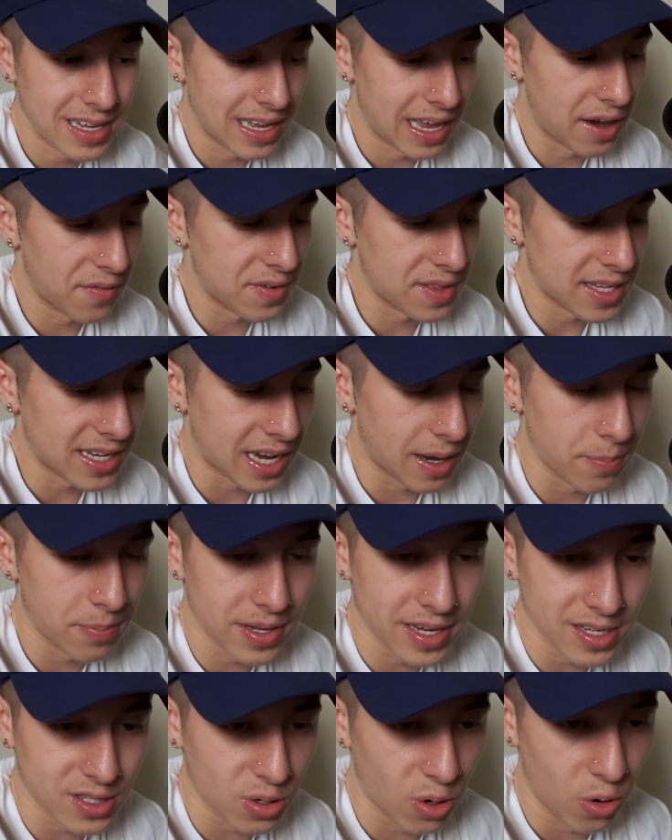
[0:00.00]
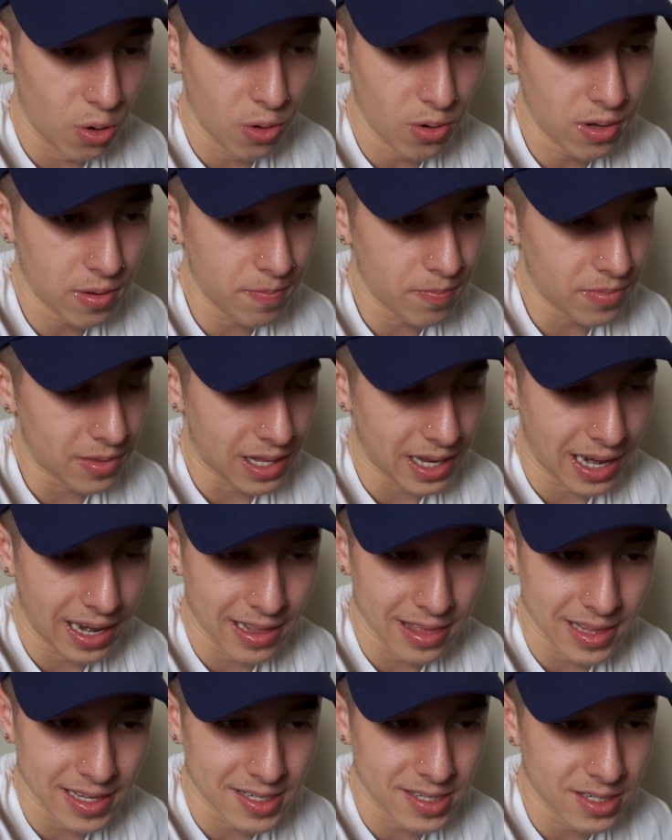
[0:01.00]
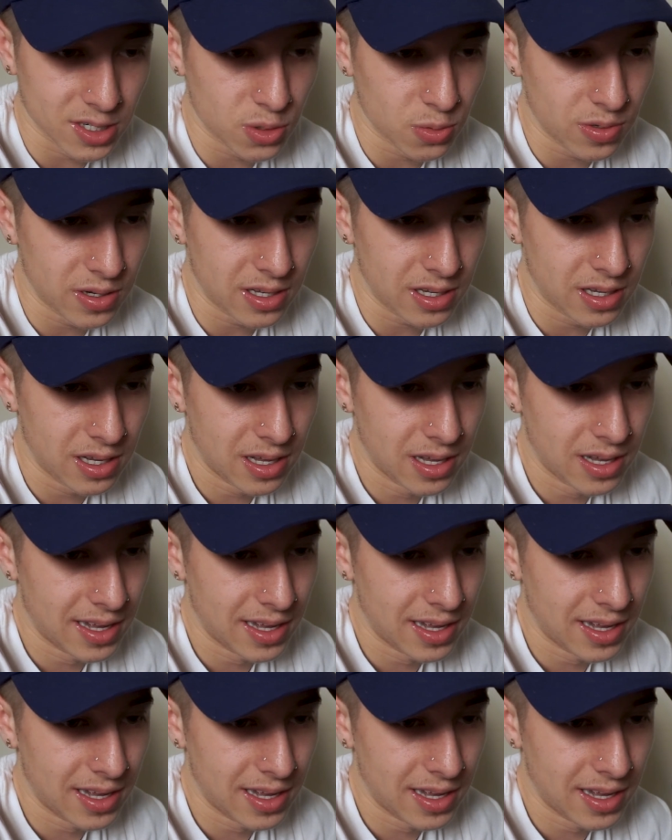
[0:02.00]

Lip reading: everything I'm being told, like I listen to it,